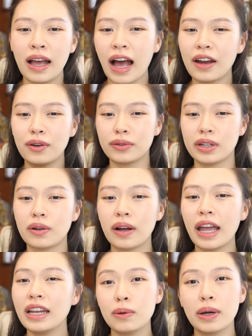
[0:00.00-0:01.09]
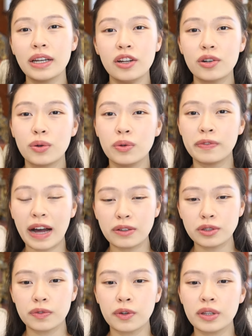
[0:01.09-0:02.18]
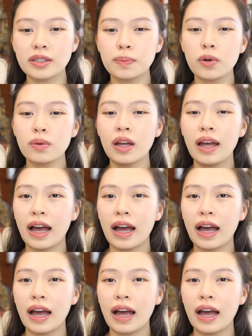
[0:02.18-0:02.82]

I don't know. Anyone here who vouched for this book,